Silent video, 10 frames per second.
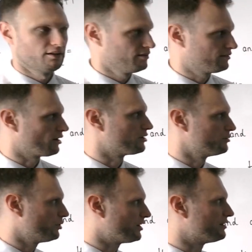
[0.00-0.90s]
So you
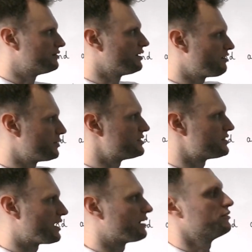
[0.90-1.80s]
put in 0 into
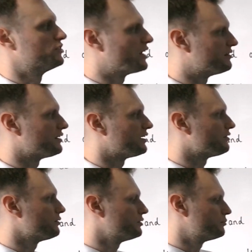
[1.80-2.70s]
that, you'd get
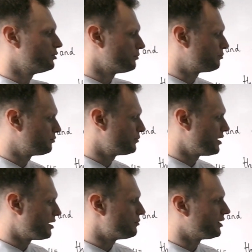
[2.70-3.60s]
0. You put
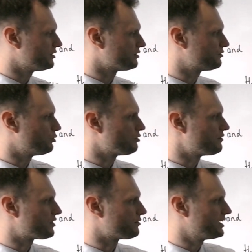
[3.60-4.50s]
minus 4 over
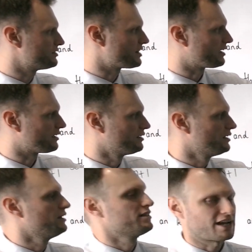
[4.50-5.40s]
3 into that,
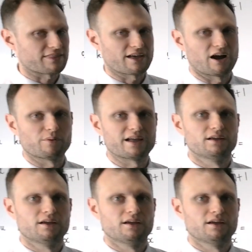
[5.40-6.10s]
take that away.